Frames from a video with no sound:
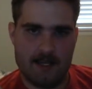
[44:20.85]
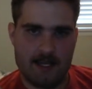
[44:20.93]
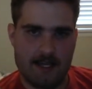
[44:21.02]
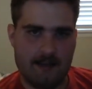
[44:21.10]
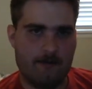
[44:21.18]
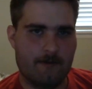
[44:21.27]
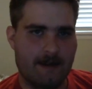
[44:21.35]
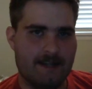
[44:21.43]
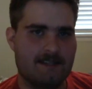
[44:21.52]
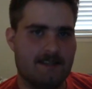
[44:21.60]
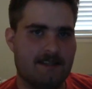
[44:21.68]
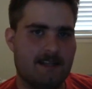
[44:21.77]
And
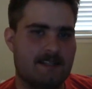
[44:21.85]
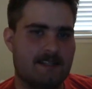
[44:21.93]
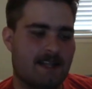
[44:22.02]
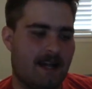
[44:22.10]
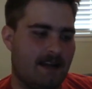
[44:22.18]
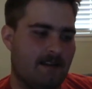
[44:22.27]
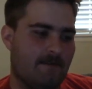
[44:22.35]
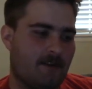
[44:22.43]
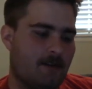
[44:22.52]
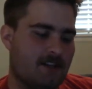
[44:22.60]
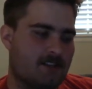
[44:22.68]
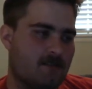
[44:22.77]
granted, it's kind of a
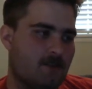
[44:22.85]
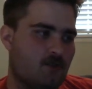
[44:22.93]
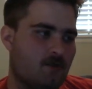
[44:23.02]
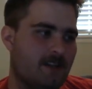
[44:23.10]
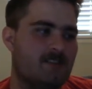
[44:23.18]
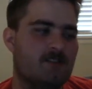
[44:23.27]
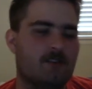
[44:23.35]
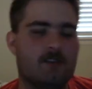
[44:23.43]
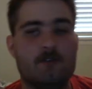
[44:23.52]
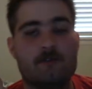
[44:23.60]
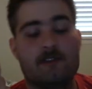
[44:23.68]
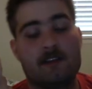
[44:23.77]
question between, do
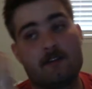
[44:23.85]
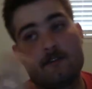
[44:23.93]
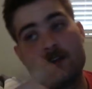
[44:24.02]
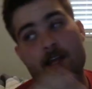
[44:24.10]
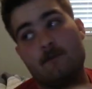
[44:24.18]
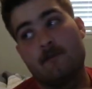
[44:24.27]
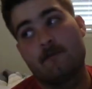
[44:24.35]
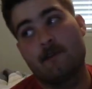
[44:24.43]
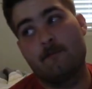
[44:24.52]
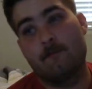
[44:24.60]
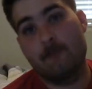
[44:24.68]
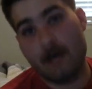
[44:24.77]
you think your game would
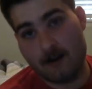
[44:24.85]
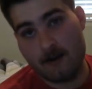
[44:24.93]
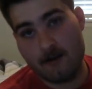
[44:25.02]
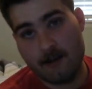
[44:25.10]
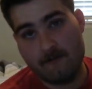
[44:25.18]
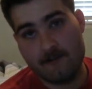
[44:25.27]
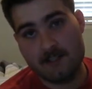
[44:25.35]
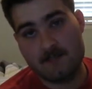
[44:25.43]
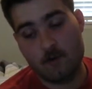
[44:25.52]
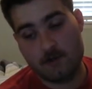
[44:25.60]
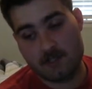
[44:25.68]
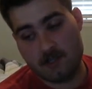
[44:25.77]
fit better if it's
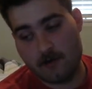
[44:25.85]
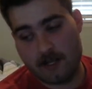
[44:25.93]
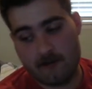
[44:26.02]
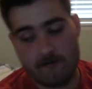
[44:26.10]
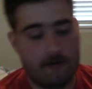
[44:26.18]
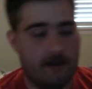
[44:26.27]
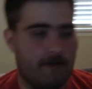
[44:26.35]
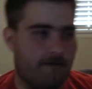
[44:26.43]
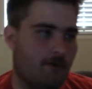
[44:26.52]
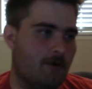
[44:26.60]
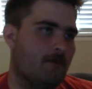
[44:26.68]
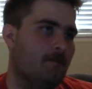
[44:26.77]
more so a
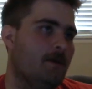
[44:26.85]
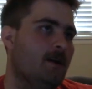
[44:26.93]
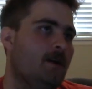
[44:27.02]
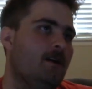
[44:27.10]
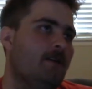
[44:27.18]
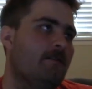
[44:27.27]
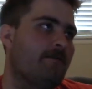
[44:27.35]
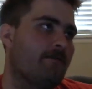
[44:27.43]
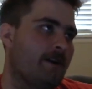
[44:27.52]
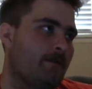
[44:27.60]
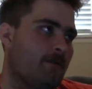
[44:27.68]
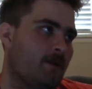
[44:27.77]
free-form,
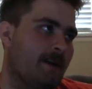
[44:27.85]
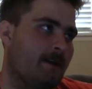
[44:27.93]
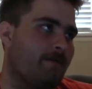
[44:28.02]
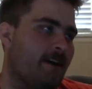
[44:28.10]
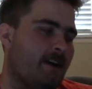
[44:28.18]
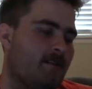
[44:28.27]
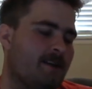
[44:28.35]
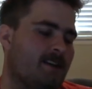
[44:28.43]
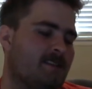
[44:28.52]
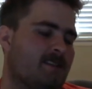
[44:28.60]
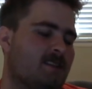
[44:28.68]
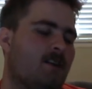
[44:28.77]
free-roaming
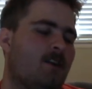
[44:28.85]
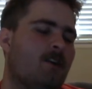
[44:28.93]
environment,